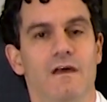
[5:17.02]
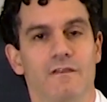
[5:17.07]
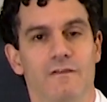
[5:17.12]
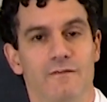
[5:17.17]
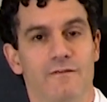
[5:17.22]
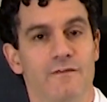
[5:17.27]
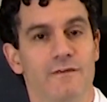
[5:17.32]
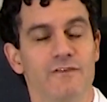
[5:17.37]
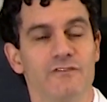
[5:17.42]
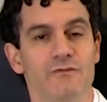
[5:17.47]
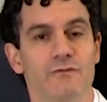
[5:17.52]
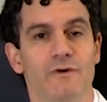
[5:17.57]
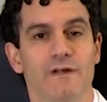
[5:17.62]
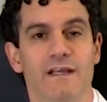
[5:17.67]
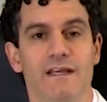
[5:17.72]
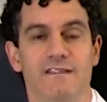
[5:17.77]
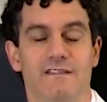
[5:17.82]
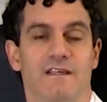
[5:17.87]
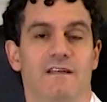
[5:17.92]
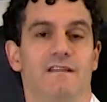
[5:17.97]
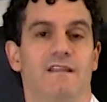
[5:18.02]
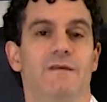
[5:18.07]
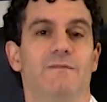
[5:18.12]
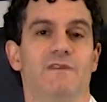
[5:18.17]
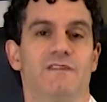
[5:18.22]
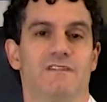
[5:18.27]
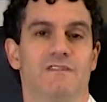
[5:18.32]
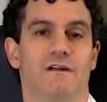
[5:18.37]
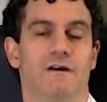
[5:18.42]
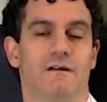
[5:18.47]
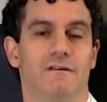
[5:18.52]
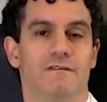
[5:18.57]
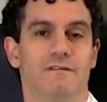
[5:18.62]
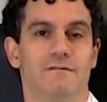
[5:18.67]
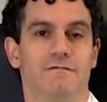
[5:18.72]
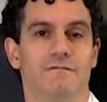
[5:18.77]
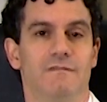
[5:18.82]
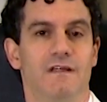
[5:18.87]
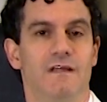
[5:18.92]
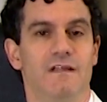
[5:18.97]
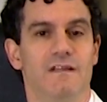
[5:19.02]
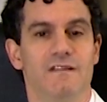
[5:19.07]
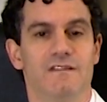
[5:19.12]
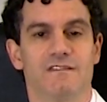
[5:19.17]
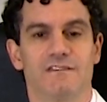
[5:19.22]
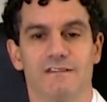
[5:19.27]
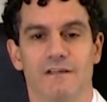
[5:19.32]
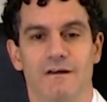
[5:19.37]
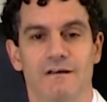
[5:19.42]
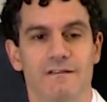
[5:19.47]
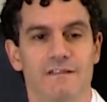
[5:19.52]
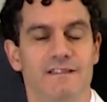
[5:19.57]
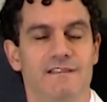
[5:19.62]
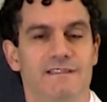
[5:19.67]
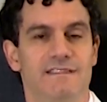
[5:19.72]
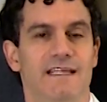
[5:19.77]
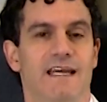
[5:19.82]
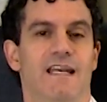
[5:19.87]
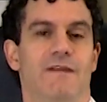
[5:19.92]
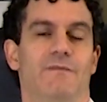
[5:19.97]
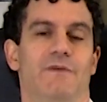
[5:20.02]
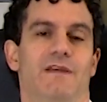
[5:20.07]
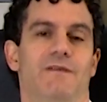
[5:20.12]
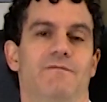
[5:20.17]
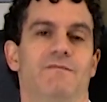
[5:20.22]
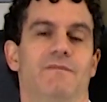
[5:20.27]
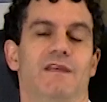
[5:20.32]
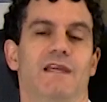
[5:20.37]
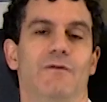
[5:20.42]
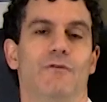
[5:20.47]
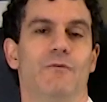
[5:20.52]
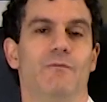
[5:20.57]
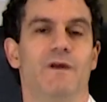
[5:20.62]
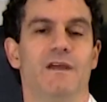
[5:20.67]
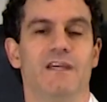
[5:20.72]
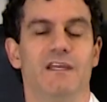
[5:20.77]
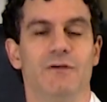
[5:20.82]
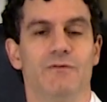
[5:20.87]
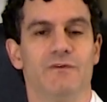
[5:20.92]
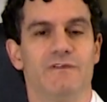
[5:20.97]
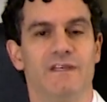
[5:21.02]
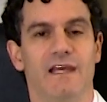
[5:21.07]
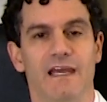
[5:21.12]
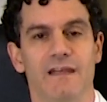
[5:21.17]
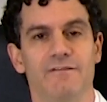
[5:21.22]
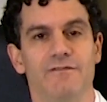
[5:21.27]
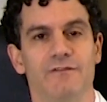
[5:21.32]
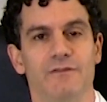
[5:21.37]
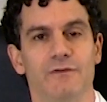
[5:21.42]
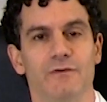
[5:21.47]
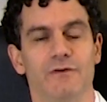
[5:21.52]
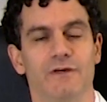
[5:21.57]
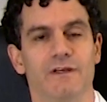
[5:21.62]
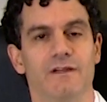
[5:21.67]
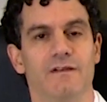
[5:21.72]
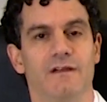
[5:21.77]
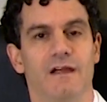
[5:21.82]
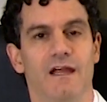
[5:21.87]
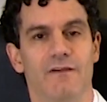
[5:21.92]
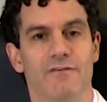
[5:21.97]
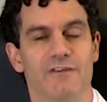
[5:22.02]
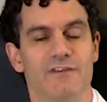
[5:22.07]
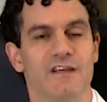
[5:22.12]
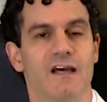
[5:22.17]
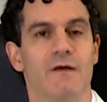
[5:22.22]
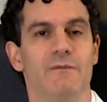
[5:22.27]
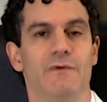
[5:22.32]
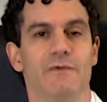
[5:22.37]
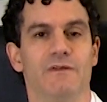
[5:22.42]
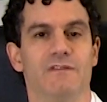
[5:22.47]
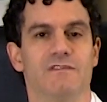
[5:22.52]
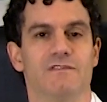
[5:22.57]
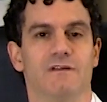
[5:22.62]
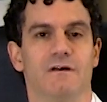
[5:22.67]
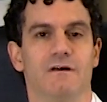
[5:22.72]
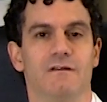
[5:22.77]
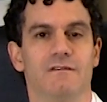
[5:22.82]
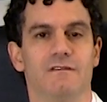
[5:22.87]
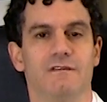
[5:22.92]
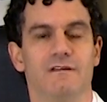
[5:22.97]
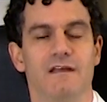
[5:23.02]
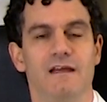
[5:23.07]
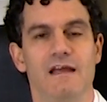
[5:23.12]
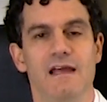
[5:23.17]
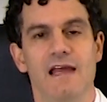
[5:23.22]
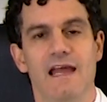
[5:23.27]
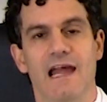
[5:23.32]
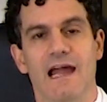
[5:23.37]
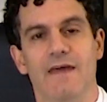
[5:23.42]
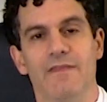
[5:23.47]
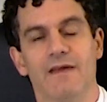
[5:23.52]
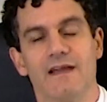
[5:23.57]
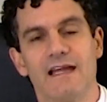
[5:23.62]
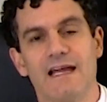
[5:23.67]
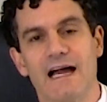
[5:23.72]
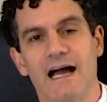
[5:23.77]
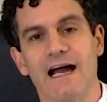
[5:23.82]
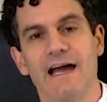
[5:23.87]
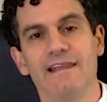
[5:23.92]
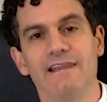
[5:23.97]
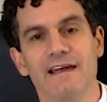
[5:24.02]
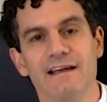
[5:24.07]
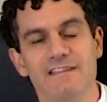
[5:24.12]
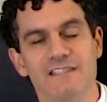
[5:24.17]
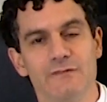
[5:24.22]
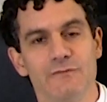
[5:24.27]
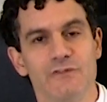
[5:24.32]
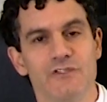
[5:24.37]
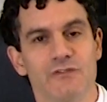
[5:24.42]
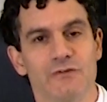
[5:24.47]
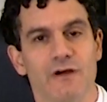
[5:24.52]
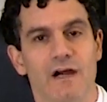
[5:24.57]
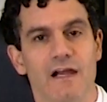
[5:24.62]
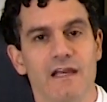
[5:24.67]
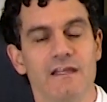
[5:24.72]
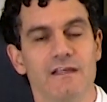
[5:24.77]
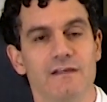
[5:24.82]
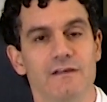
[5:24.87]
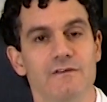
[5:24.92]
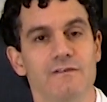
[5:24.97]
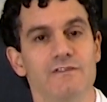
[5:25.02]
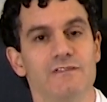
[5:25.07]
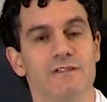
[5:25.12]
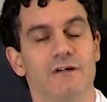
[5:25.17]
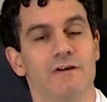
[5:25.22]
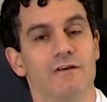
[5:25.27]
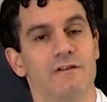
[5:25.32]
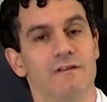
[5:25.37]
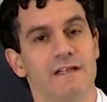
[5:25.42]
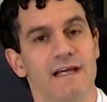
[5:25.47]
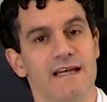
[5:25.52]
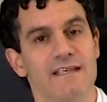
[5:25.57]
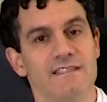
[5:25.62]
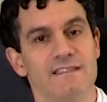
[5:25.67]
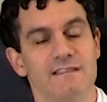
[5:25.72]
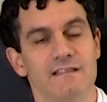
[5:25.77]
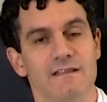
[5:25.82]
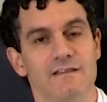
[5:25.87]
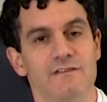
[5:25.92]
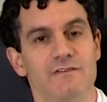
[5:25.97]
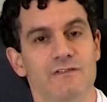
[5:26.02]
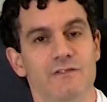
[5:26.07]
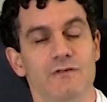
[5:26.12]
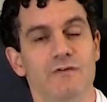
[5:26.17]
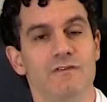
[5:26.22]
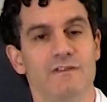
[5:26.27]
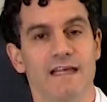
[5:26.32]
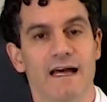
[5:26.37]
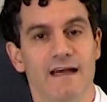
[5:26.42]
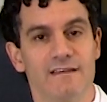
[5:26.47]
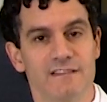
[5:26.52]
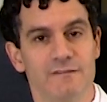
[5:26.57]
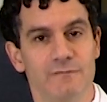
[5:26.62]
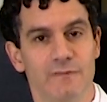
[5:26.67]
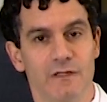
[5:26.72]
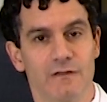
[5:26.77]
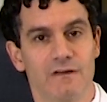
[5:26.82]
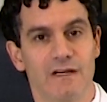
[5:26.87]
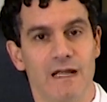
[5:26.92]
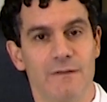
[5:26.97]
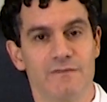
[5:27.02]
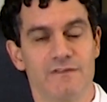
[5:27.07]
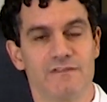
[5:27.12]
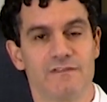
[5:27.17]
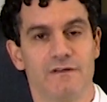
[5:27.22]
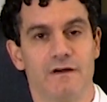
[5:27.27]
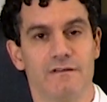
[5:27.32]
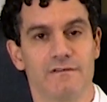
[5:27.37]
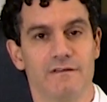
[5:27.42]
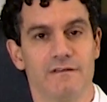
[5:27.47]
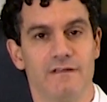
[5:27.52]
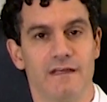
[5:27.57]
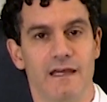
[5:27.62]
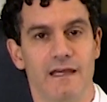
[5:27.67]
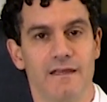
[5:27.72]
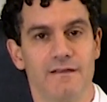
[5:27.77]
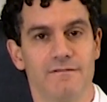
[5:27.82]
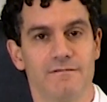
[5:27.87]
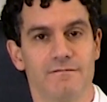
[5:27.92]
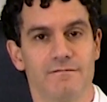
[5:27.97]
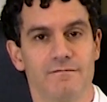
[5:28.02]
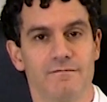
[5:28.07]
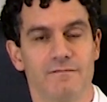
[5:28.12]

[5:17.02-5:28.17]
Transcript: The first one is limit salt. Salt is the enemy. It will make you retain fluid every time you eat salt. And the guidelines that we try to use are less than 2,000 milligrams of salt a day,